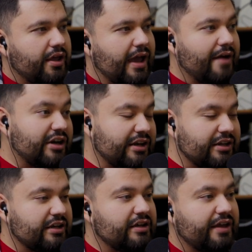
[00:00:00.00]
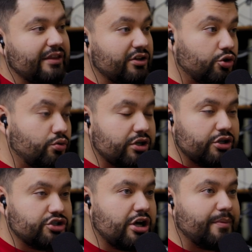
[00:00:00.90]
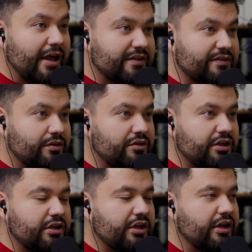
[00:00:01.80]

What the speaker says: have an idea and they do a good job executing,